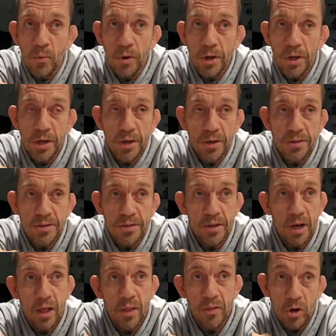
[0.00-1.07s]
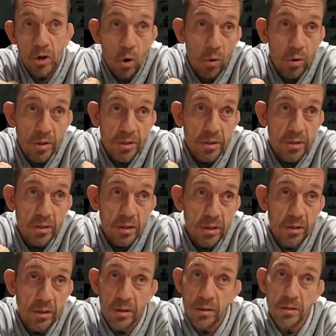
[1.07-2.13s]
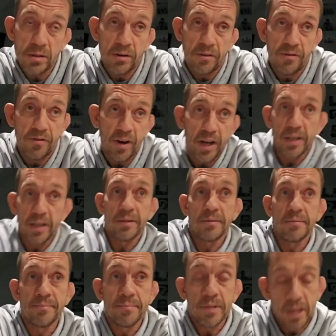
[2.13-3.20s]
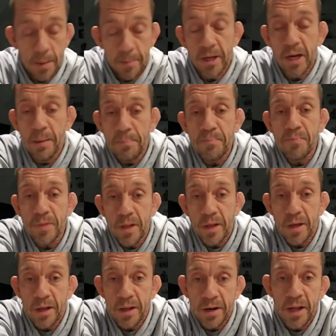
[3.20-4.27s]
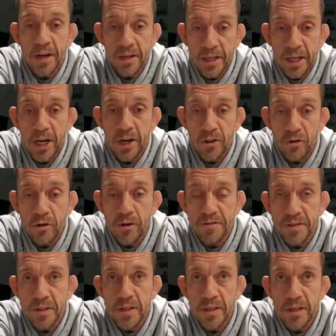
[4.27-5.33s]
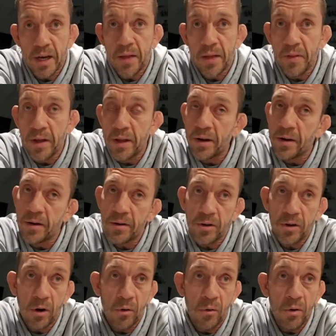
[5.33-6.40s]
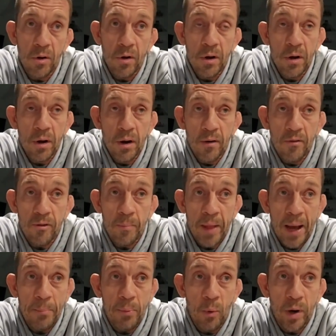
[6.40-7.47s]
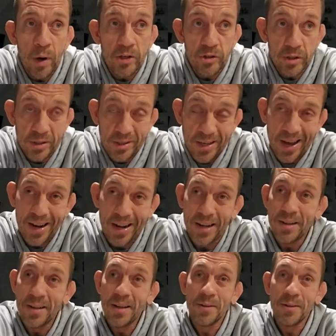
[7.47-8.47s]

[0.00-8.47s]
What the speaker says: he is the goal is to fight coming up and get into the UFC, and then from that point just kind of